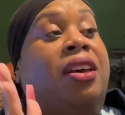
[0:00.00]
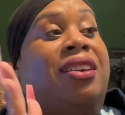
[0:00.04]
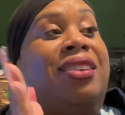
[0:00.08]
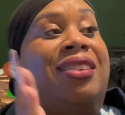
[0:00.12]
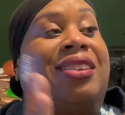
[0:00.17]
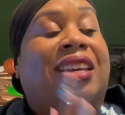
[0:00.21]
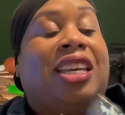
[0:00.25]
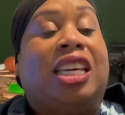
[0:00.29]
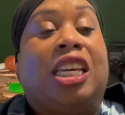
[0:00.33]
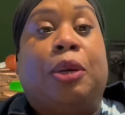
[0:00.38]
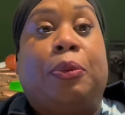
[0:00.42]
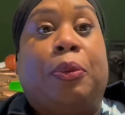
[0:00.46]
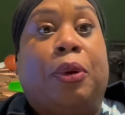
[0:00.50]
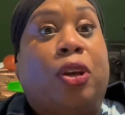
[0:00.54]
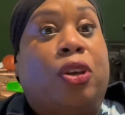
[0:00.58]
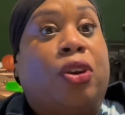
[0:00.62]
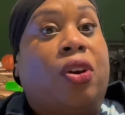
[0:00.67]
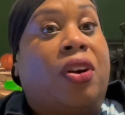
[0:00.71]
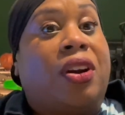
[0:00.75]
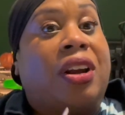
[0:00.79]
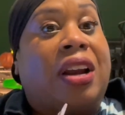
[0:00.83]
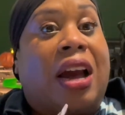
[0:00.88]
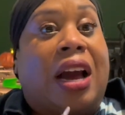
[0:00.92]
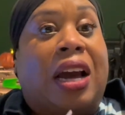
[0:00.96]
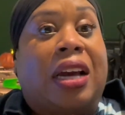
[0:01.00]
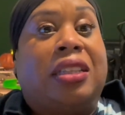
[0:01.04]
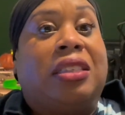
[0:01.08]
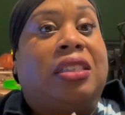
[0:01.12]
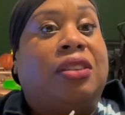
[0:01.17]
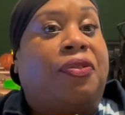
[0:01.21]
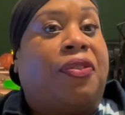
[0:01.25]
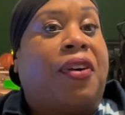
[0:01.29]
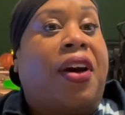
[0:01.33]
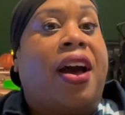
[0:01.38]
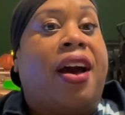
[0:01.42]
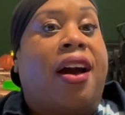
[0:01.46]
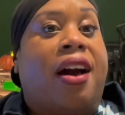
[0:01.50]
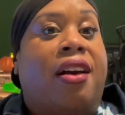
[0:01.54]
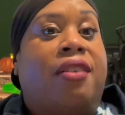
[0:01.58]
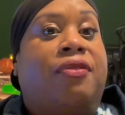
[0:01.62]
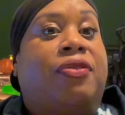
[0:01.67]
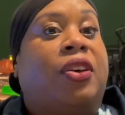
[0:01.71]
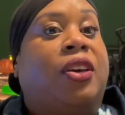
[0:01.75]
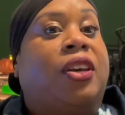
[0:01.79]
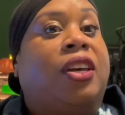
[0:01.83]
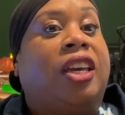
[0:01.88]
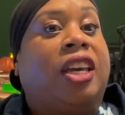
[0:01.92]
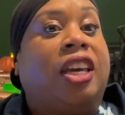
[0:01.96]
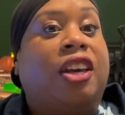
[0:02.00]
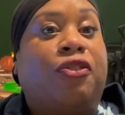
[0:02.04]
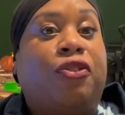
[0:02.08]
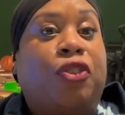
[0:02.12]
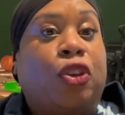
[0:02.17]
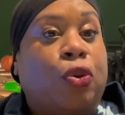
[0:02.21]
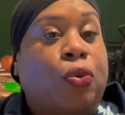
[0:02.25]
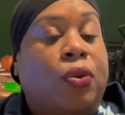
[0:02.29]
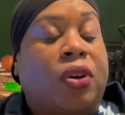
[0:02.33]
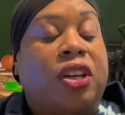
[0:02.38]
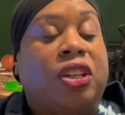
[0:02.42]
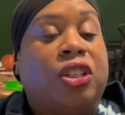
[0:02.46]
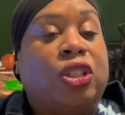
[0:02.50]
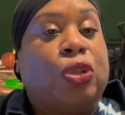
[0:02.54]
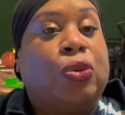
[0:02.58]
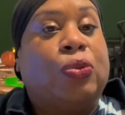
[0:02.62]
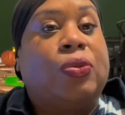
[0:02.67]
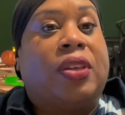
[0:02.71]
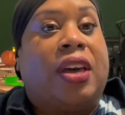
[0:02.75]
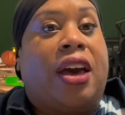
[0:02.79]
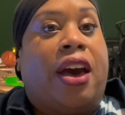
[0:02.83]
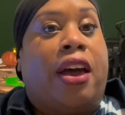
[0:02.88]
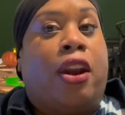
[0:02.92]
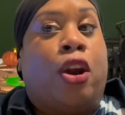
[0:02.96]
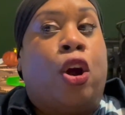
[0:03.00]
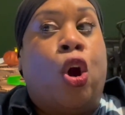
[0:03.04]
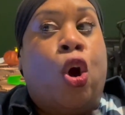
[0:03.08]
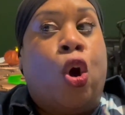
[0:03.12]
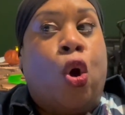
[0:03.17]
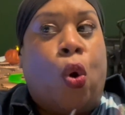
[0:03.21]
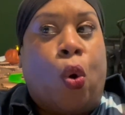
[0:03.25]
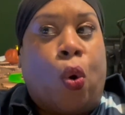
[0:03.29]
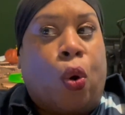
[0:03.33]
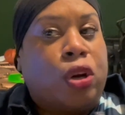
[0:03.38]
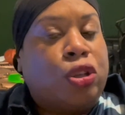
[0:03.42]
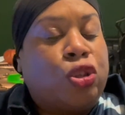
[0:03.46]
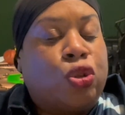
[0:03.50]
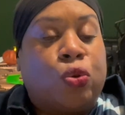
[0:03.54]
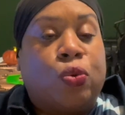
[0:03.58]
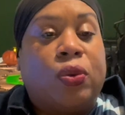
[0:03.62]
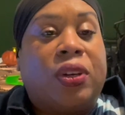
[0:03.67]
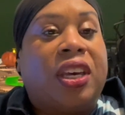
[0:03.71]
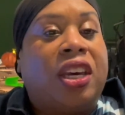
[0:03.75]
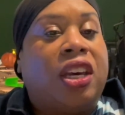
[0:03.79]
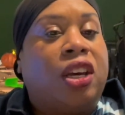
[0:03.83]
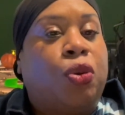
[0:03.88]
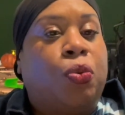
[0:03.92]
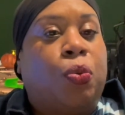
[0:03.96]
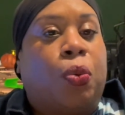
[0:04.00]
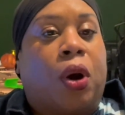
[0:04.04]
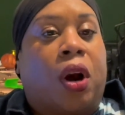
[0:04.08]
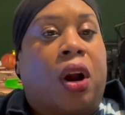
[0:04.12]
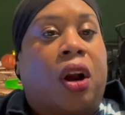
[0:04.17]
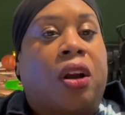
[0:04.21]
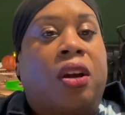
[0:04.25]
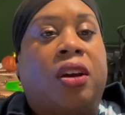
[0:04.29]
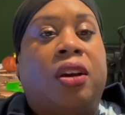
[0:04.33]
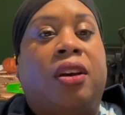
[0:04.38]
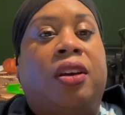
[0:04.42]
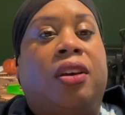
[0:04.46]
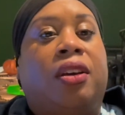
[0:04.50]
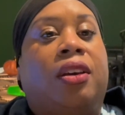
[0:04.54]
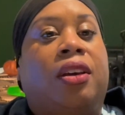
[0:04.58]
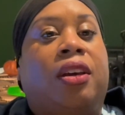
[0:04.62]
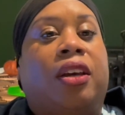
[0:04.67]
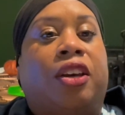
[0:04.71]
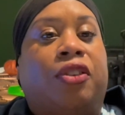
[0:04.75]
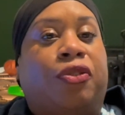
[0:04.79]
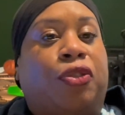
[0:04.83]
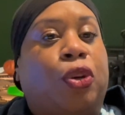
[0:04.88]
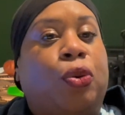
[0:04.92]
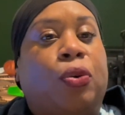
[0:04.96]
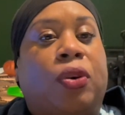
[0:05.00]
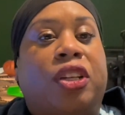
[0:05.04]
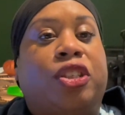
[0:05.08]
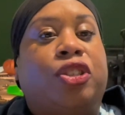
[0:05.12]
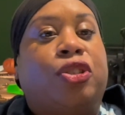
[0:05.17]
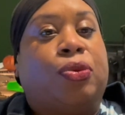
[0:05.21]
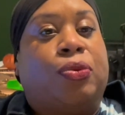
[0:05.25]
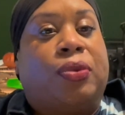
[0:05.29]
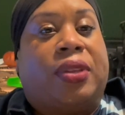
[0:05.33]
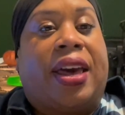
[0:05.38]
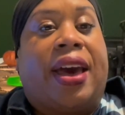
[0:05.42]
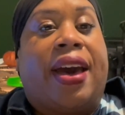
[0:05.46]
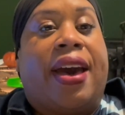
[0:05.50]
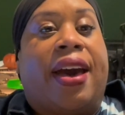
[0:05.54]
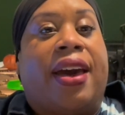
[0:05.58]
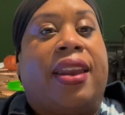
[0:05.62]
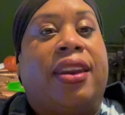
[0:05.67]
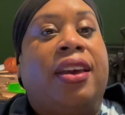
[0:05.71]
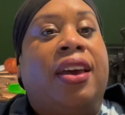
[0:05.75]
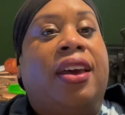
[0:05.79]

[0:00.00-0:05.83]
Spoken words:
Keep your 9 to 5 if you can do that, or do gig work if you can do that.